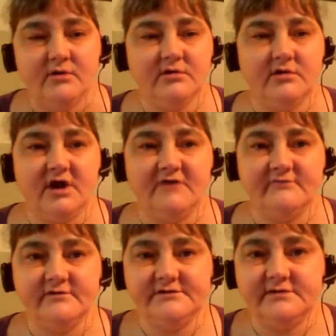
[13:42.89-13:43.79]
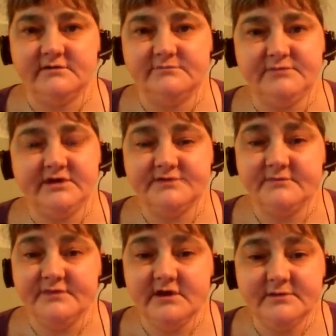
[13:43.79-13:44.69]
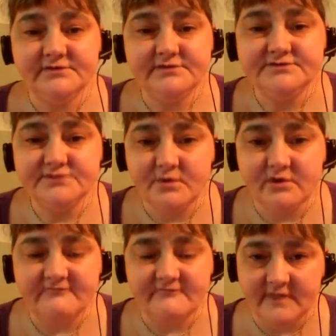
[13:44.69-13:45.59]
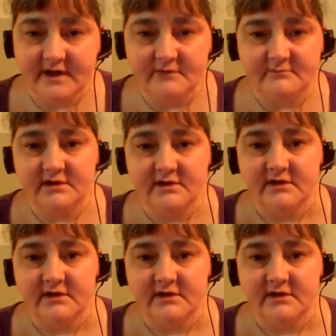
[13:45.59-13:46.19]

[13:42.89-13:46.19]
or offer to pick something up at the store for them.